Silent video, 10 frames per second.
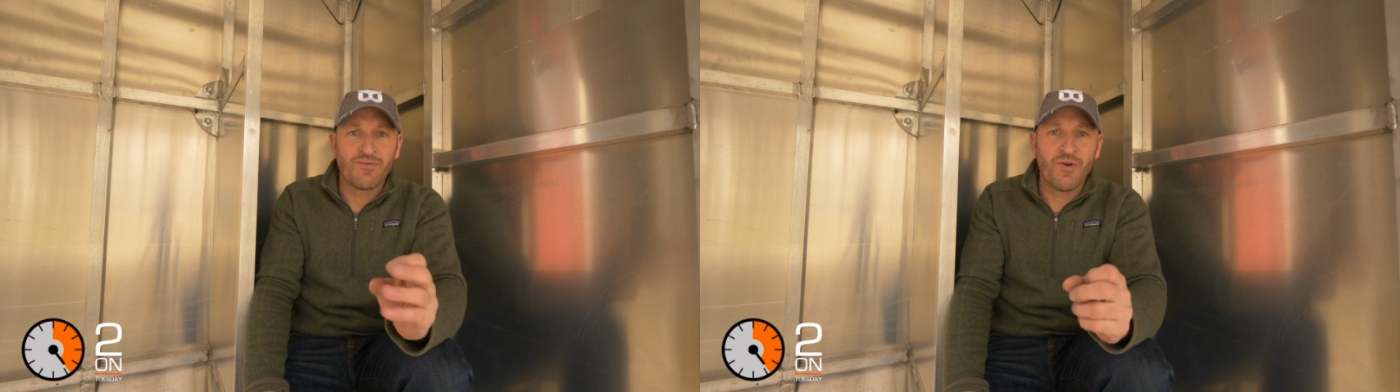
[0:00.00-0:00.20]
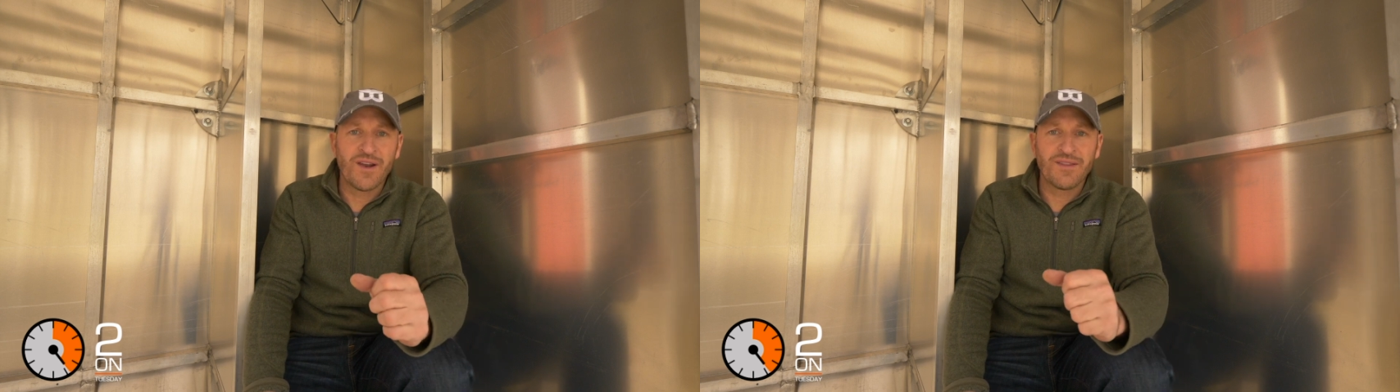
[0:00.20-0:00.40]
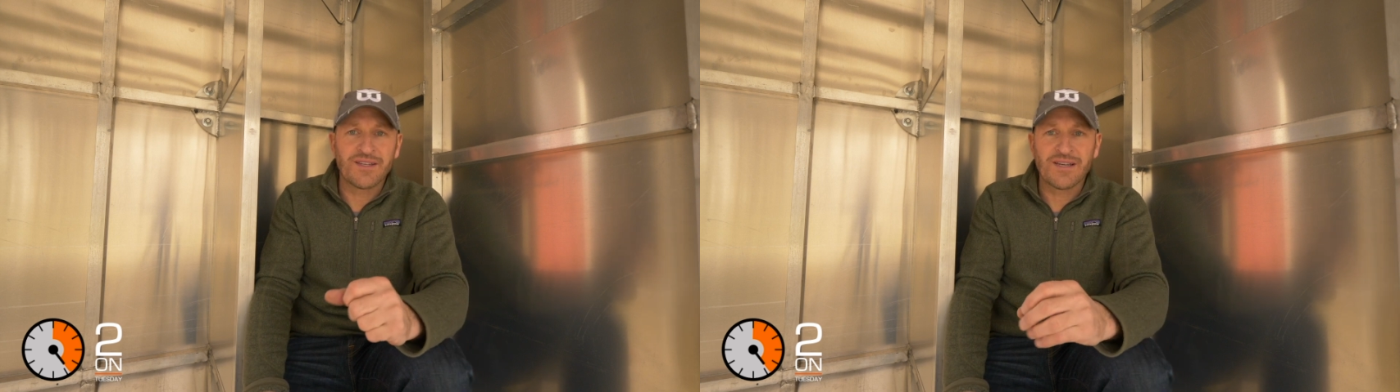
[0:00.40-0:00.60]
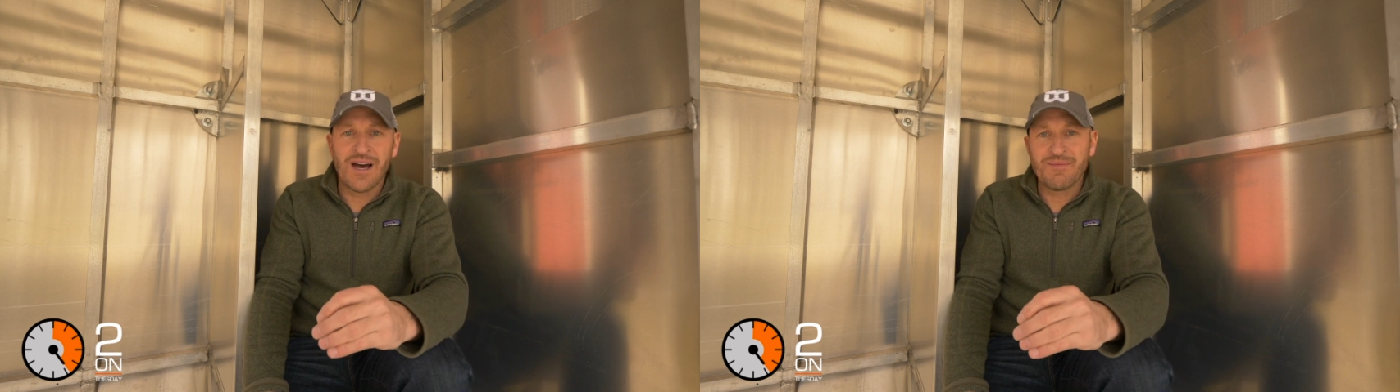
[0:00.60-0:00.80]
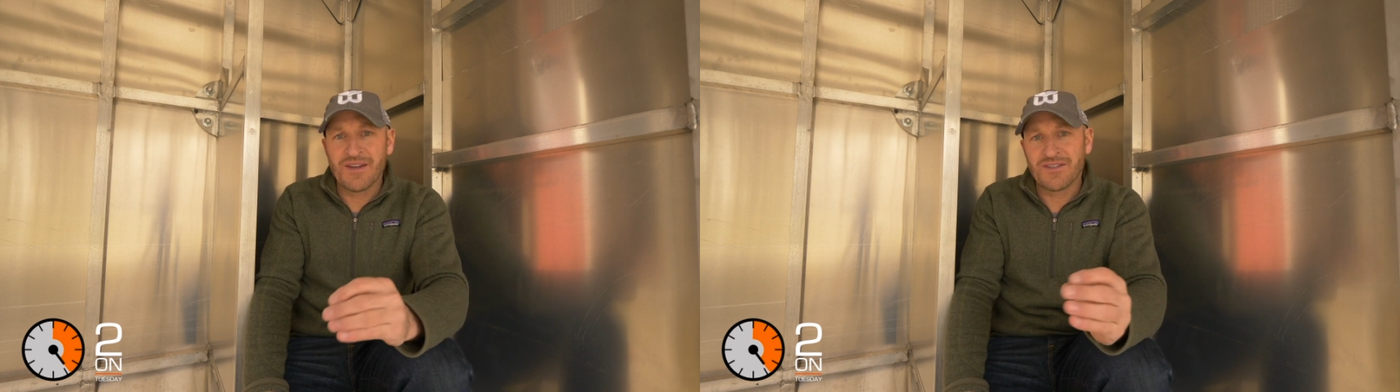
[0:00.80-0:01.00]
One, in the
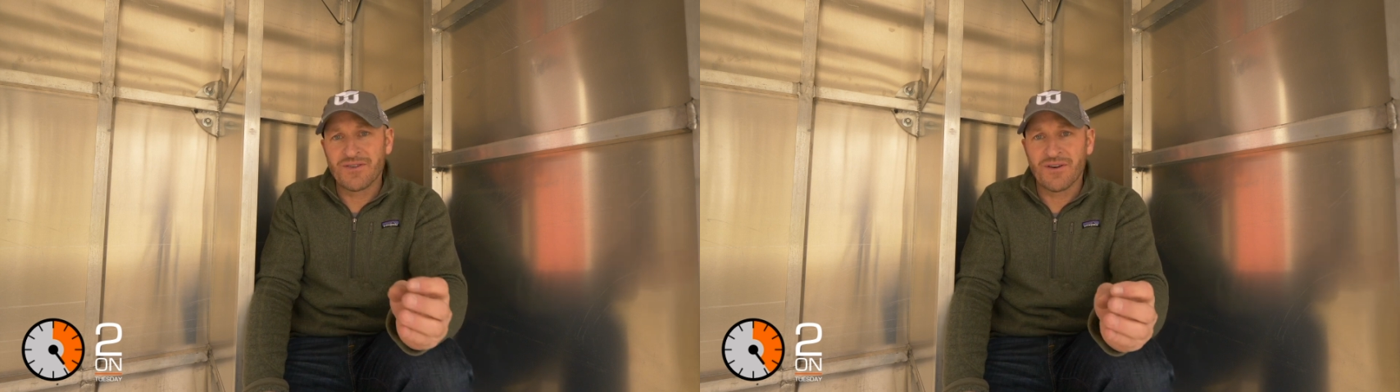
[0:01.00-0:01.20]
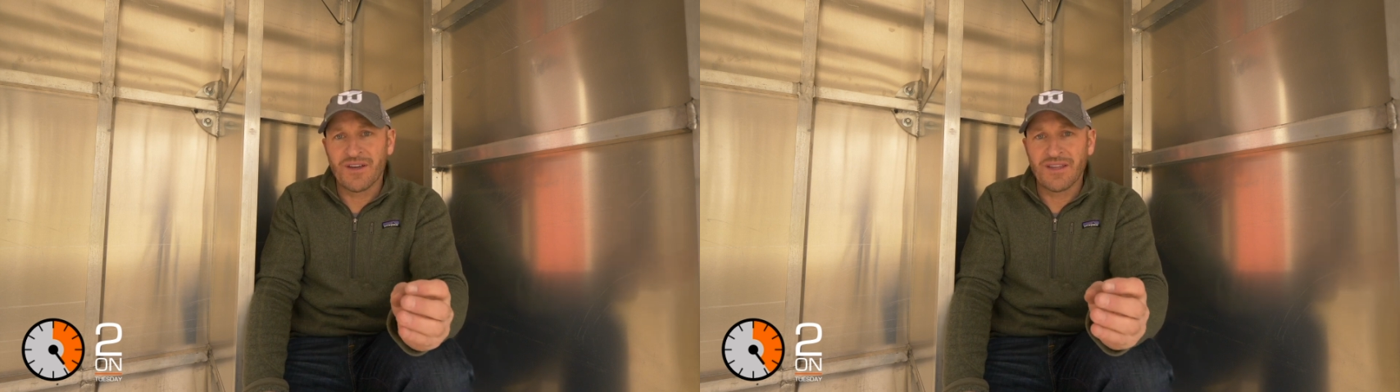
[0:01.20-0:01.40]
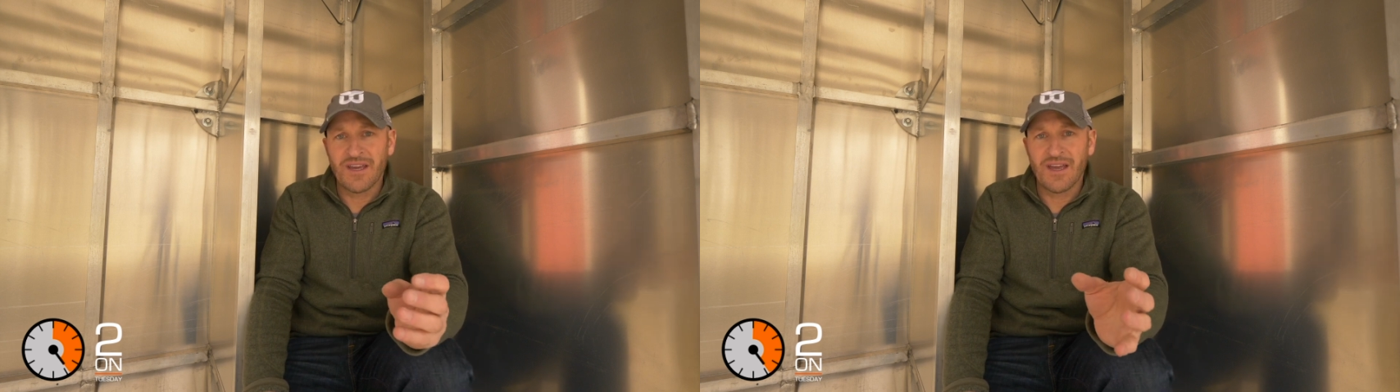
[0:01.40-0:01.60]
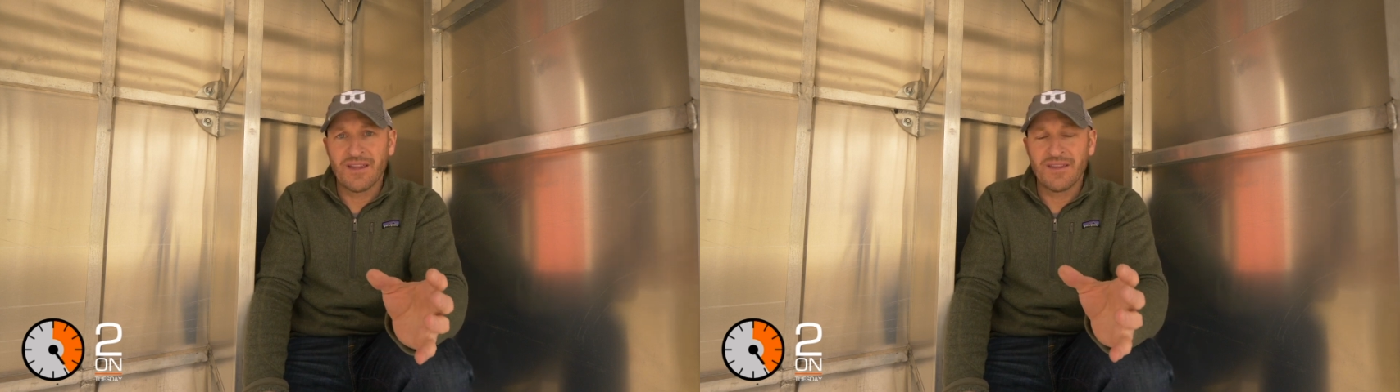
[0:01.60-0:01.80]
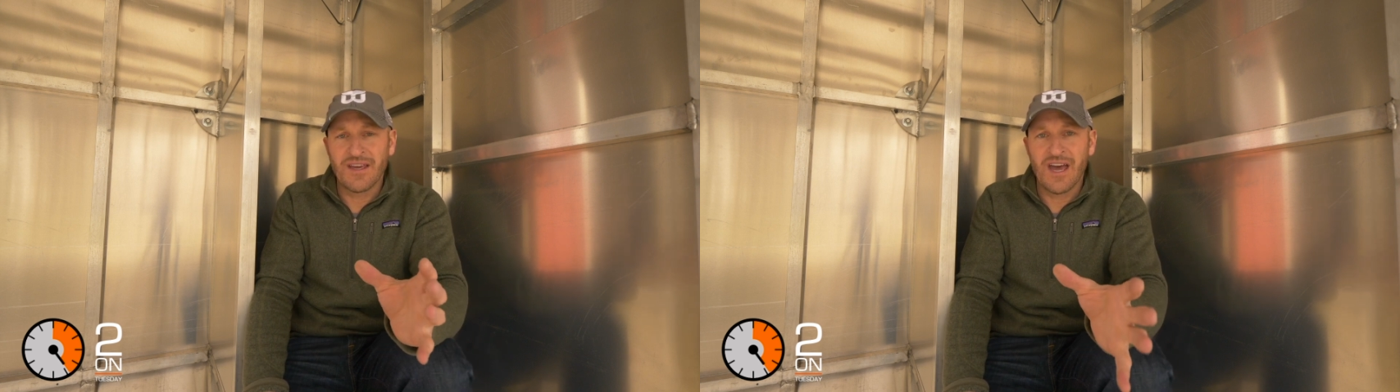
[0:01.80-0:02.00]
time that it took and the,
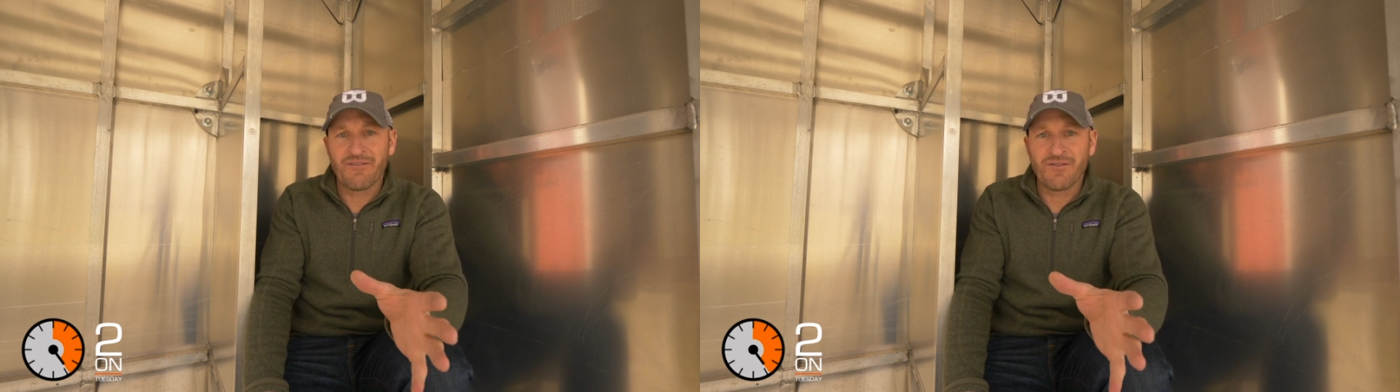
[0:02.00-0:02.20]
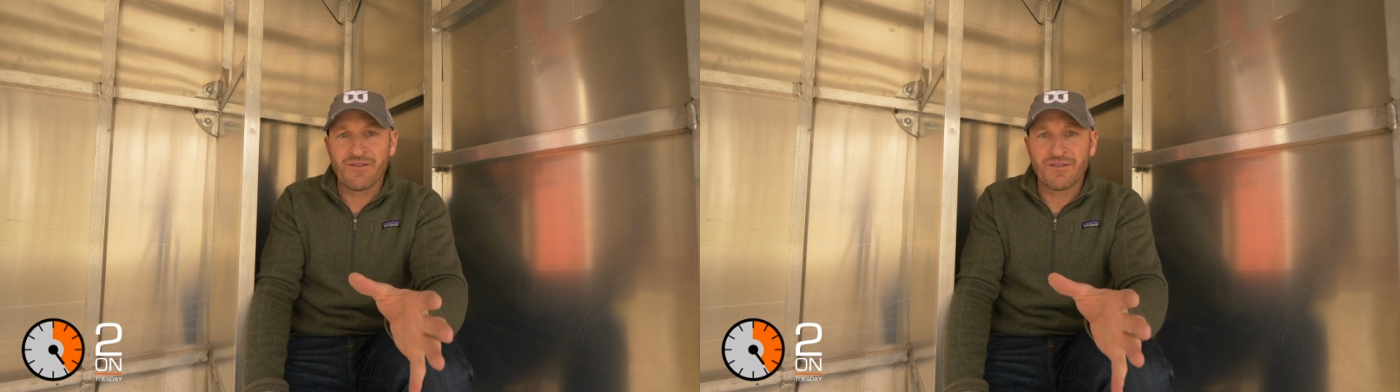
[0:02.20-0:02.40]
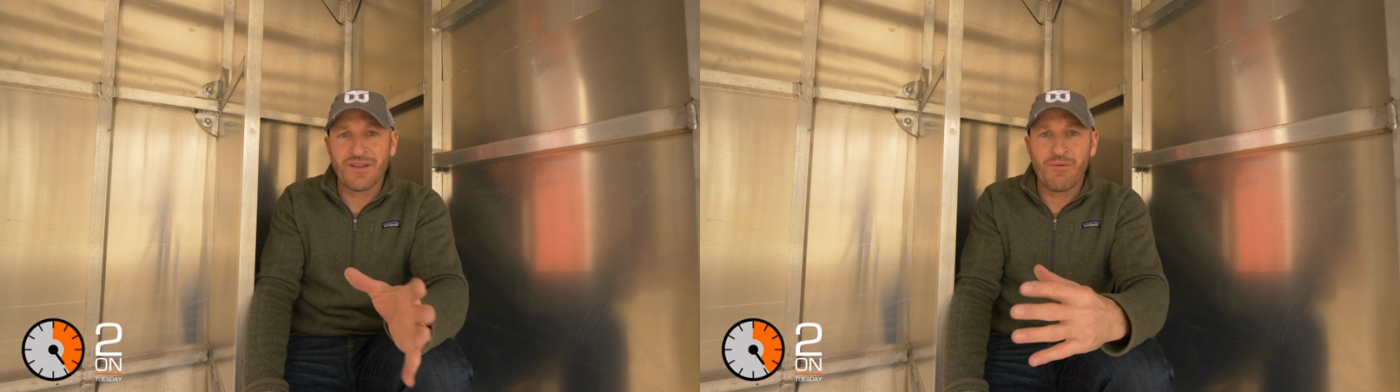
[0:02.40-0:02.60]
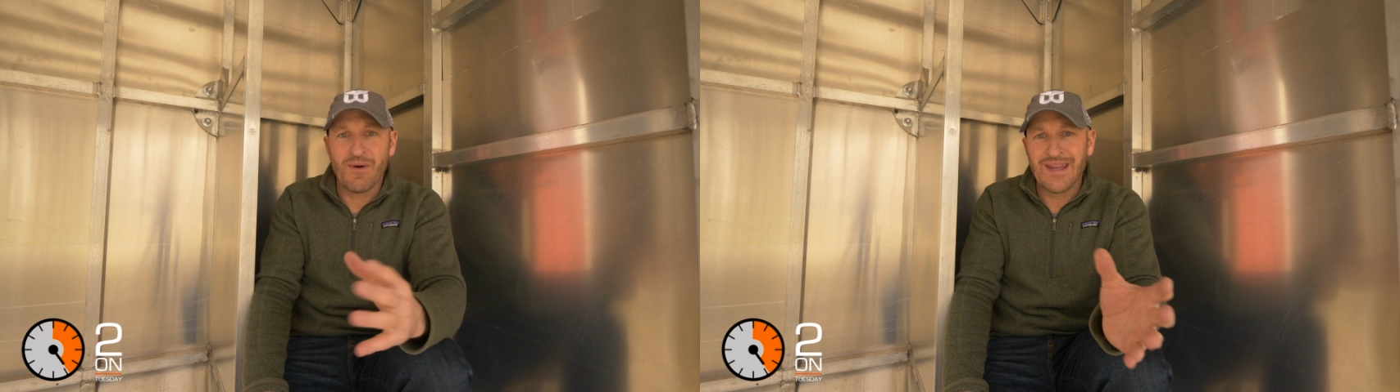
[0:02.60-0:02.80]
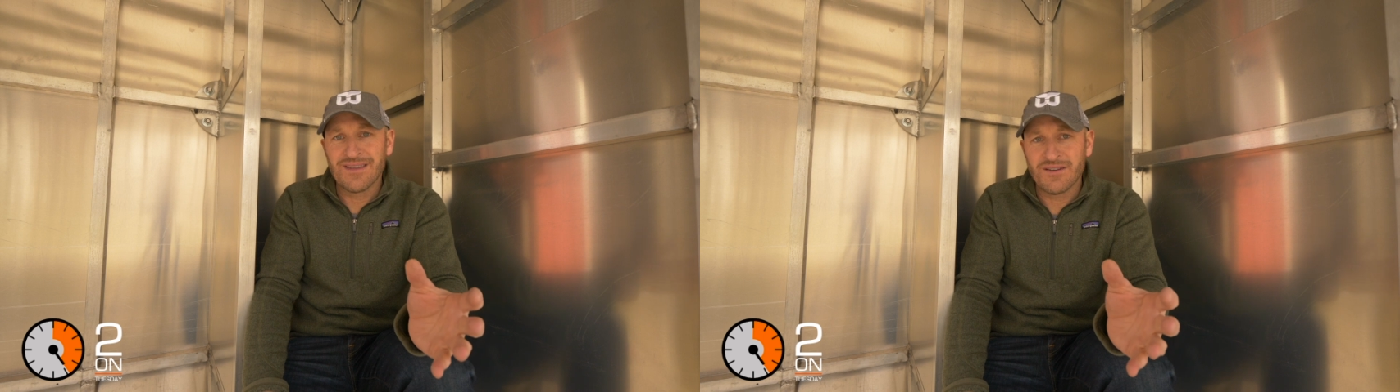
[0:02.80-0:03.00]
and the effort that
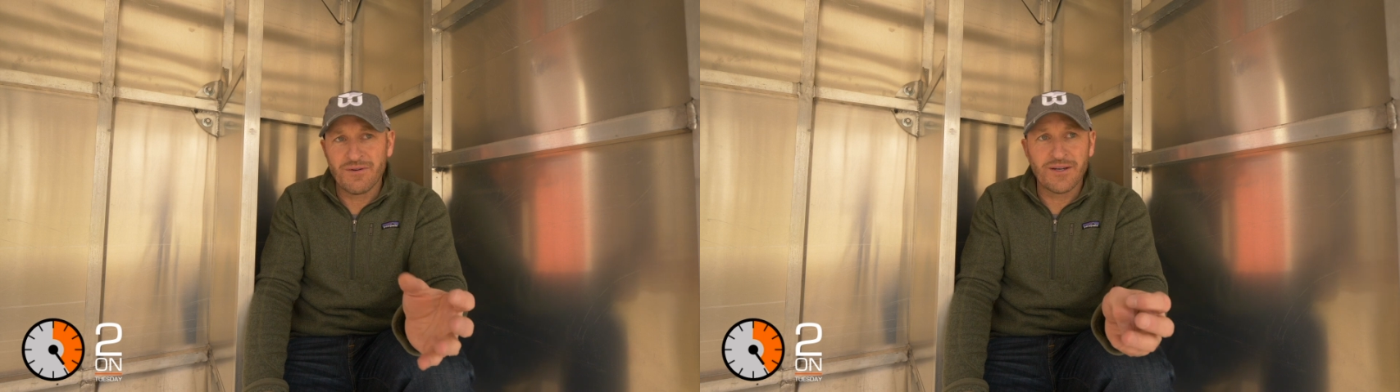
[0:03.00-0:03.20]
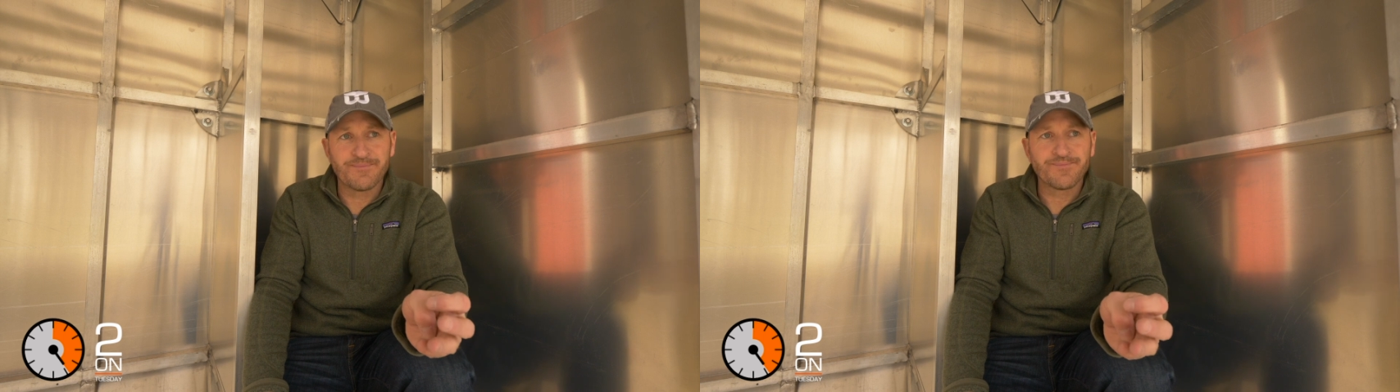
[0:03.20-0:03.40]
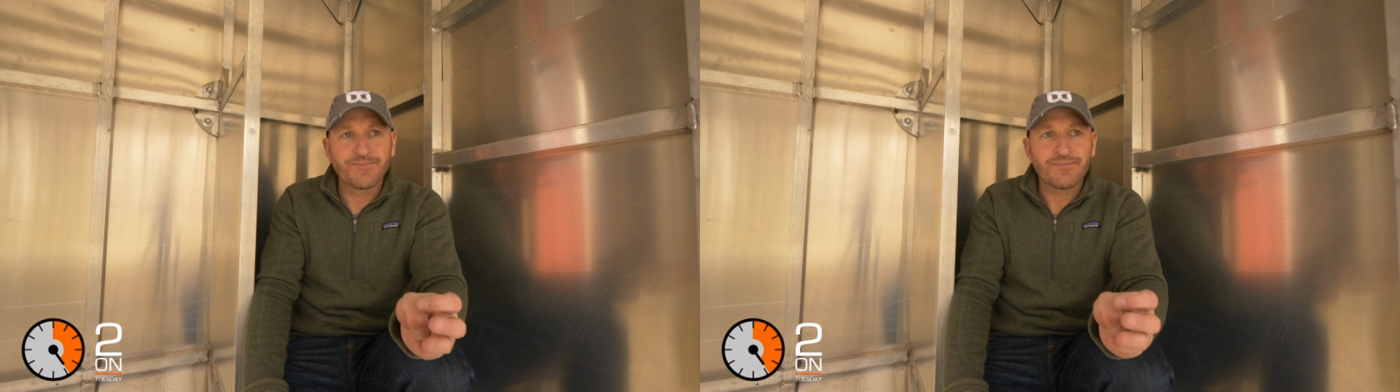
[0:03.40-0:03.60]
went into it.